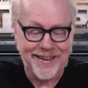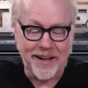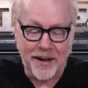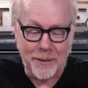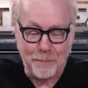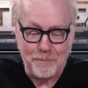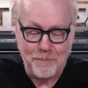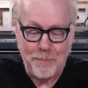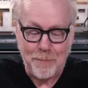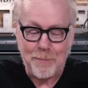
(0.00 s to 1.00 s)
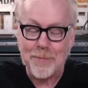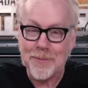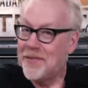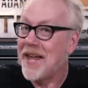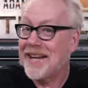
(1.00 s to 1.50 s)
Um,
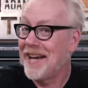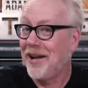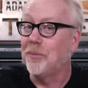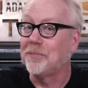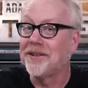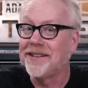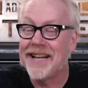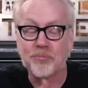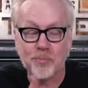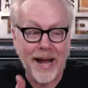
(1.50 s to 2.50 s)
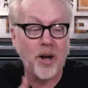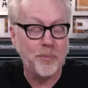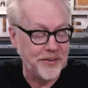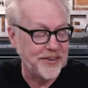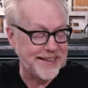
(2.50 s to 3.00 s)
that helped. That
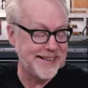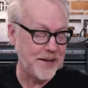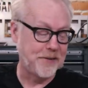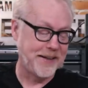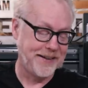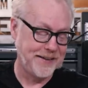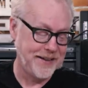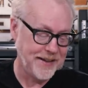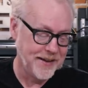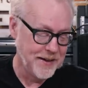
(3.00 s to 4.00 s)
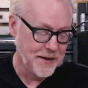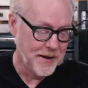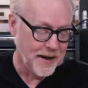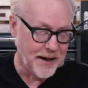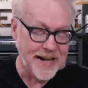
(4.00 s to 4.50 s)
helped significantly.
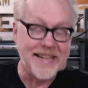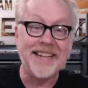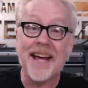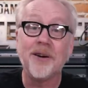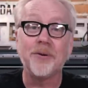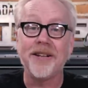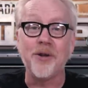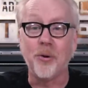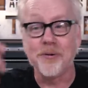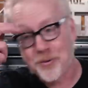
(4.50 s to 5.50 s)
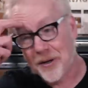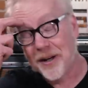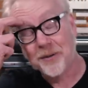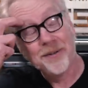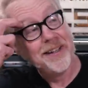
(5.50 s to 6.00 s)
Uh, and now the old
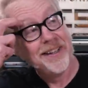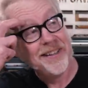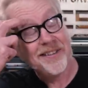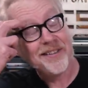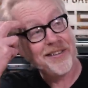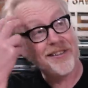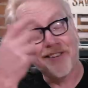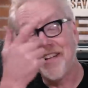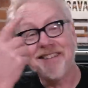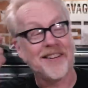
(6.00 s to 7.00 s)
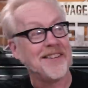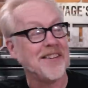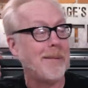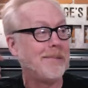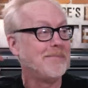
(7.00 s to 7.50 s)
crown sits on
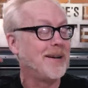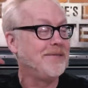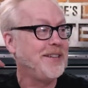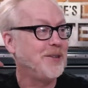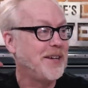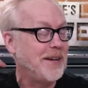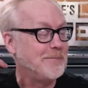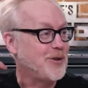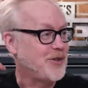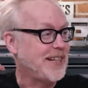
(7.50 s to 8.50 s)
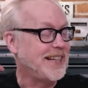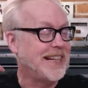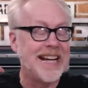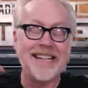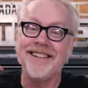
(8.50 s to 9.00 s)
top of my video game machine
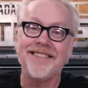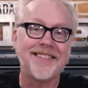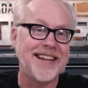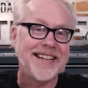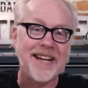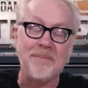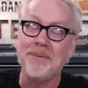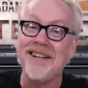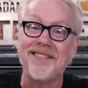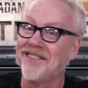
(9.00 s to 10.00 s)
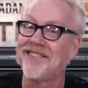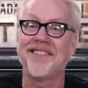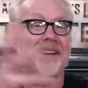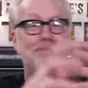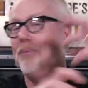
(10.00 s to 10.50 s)
and it is like in pieces because
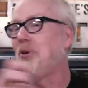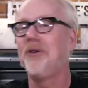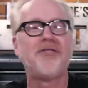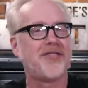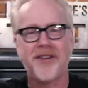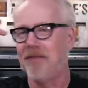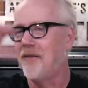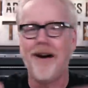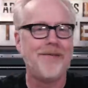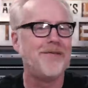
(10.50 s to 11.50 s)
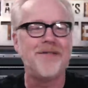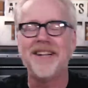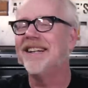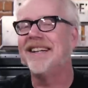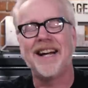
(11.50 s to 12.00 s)
I pulled stuff off of
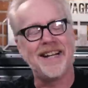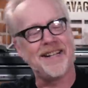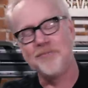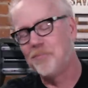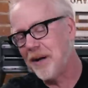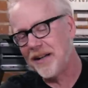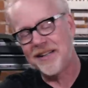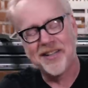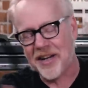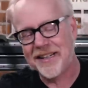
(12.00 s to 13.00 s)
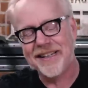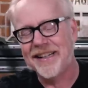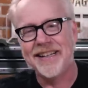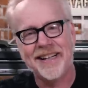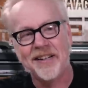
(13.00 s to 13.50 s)
it. I, I gutted
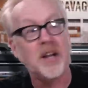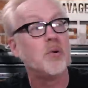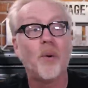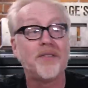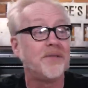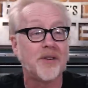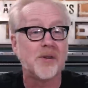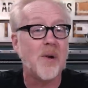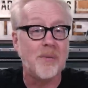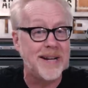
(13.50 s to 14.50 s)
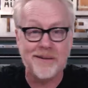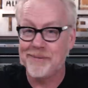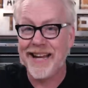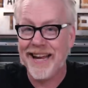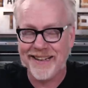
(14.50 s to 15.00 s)
it and it wasn't very well made
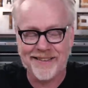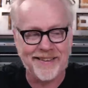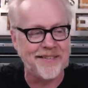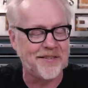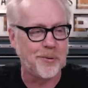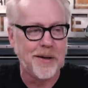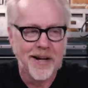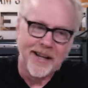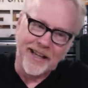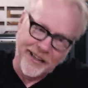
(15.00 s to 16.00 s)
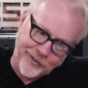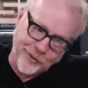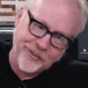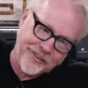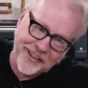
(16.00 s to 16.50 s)
mechanically. So it's
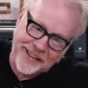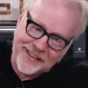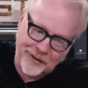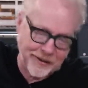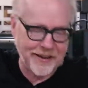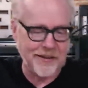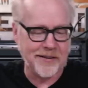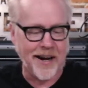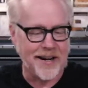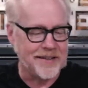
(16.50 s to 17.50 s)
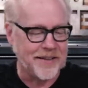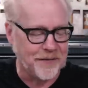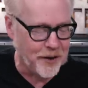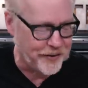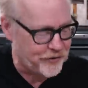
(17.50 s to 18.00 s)
sort of sitting there like the island
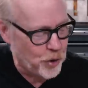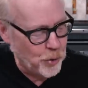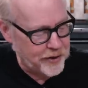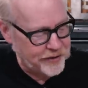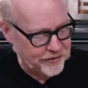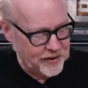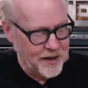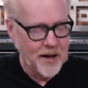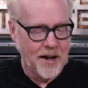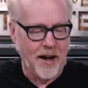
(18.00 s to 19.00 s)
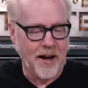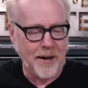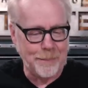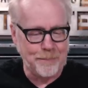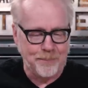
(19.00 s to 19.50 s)
of lost toys.
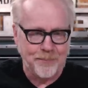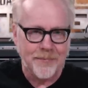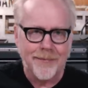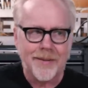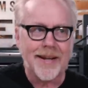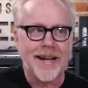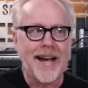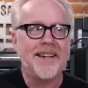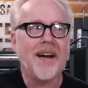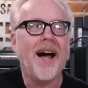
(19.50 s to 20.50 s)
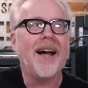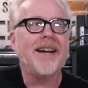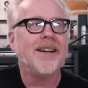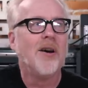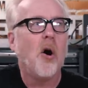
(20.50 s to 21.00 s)
Um, and
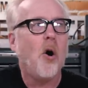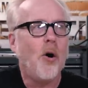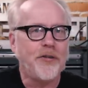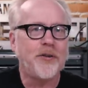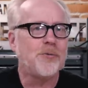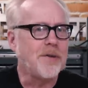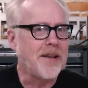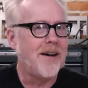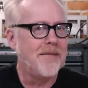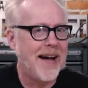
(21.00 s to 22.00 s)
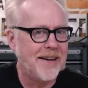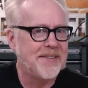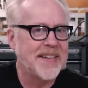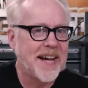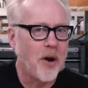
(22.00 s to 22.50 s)
I also love
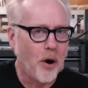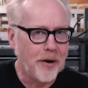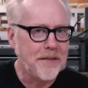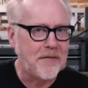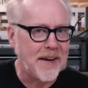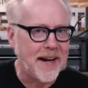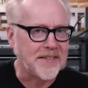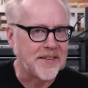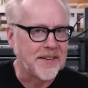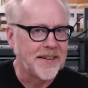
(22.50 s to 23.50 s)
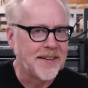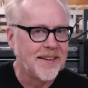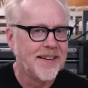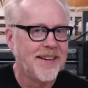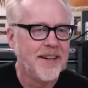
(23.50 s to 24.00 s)
having that artifact.
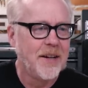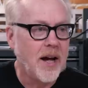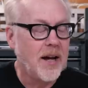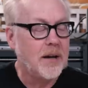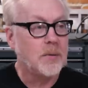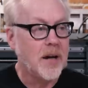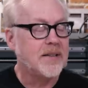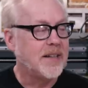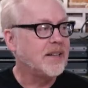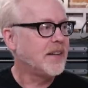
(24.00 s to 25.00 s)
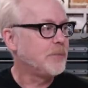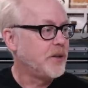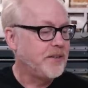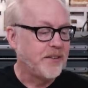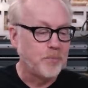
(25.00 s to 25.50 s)
I, think that I'm going
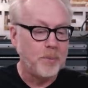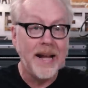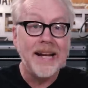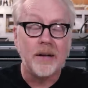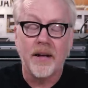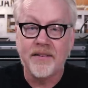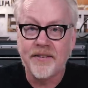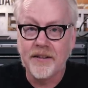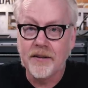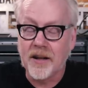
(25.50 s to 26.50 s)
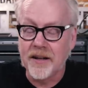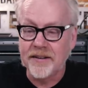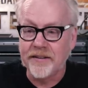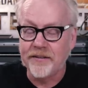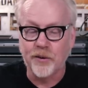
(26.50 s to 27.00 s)
to display it at Silicon
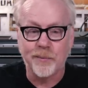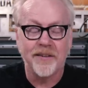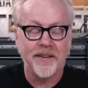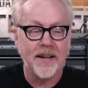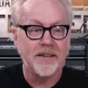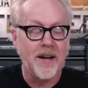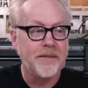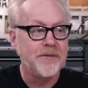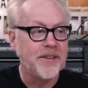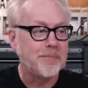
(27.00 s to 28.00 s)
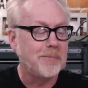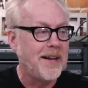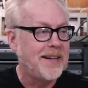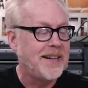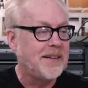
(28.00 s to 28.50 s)
this year because I love
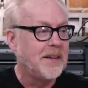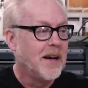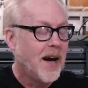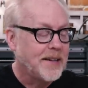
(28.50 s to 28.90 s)
displaying, I